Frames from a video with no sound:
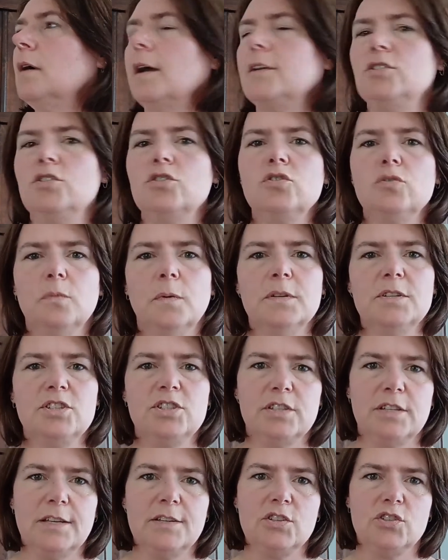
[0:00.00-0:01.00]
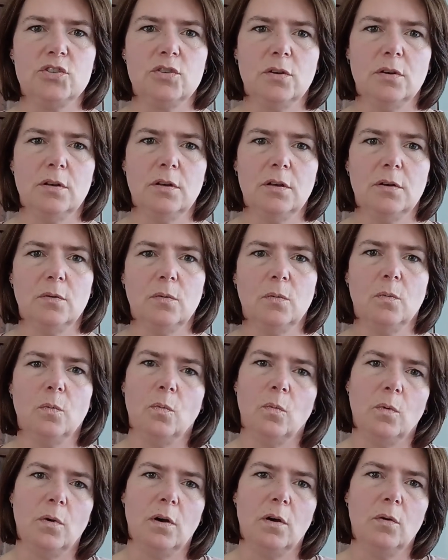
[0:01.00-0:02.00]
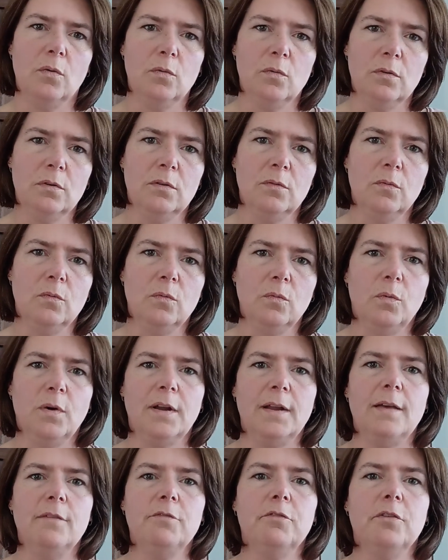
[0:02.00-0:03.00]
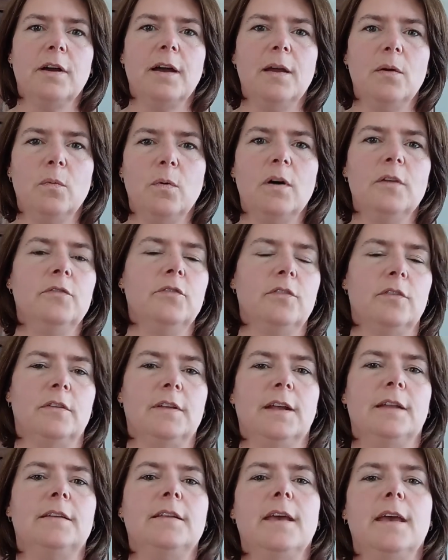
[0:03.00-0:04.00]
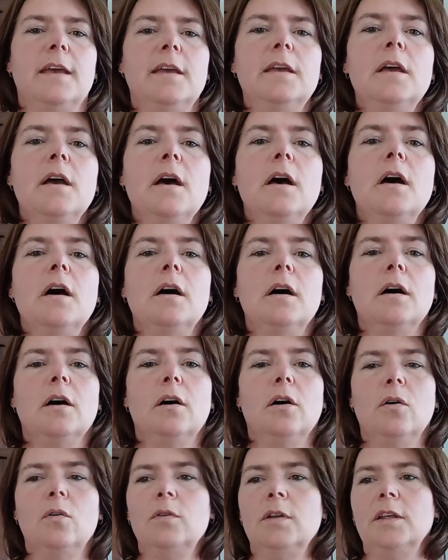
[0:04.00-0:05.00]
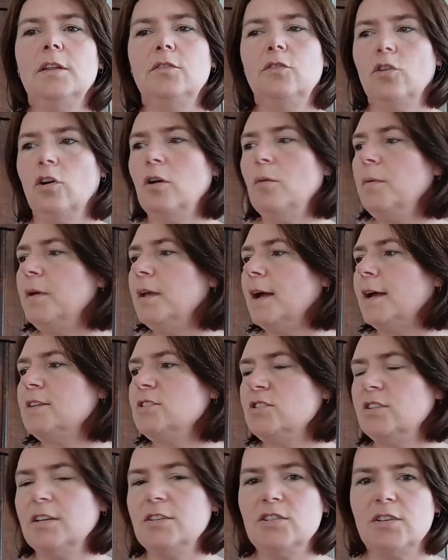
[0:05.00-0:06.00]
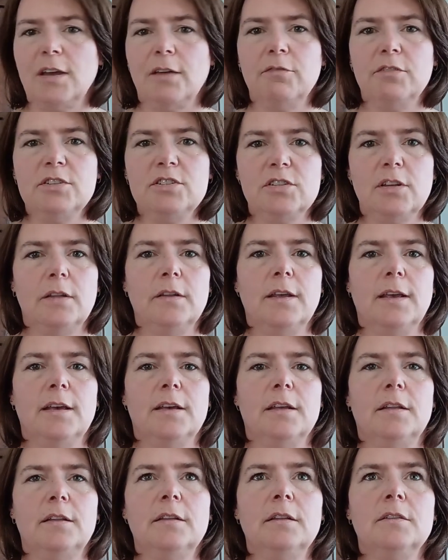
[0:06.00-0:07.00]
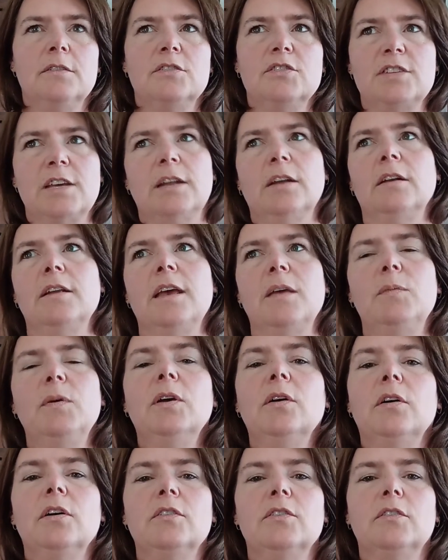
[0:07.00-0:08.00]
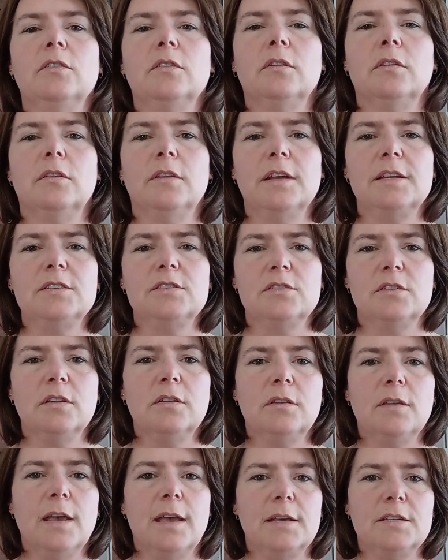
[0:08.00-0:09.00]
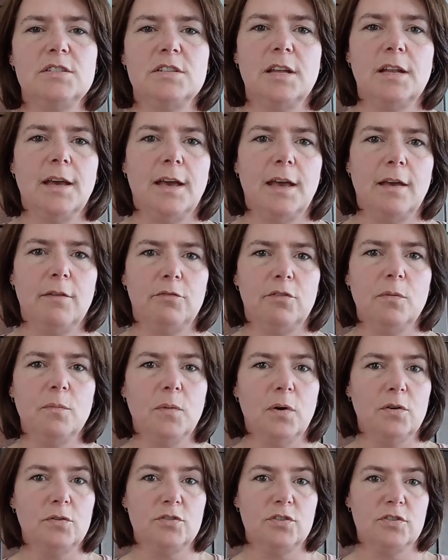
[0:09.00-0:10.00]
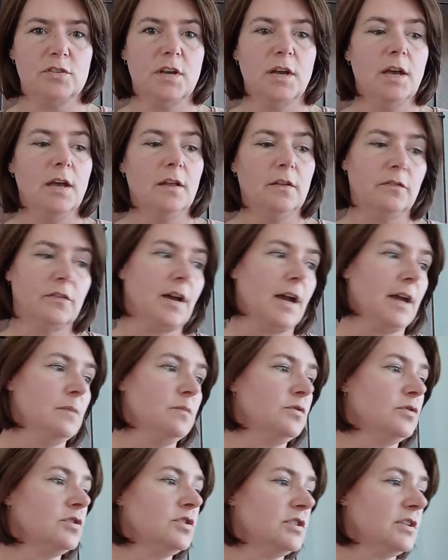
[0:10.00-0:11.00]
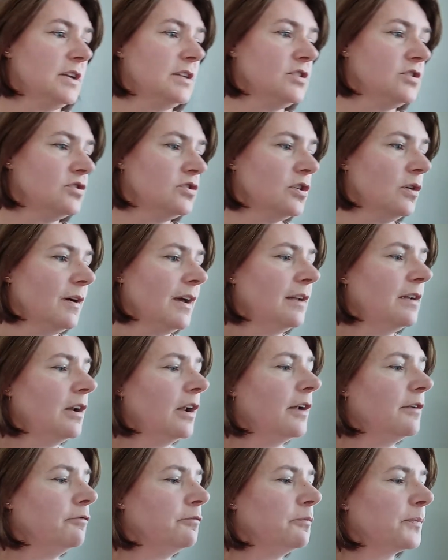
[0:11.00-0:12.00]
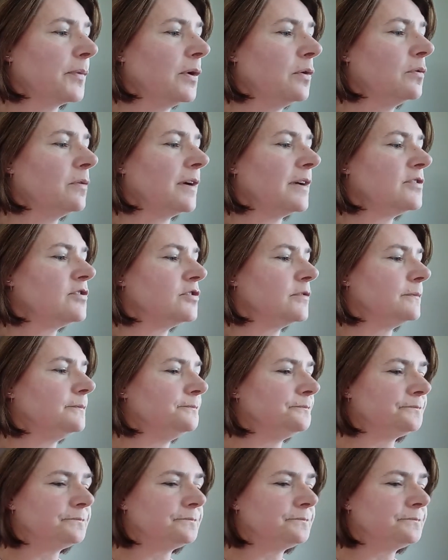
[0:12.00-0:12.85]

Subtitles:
I just want to stitch on whatever I want that day. Only Toby I stitch every Sunday and Saturday because that's the days that I have the most time to stitch. So I had a lot of progress.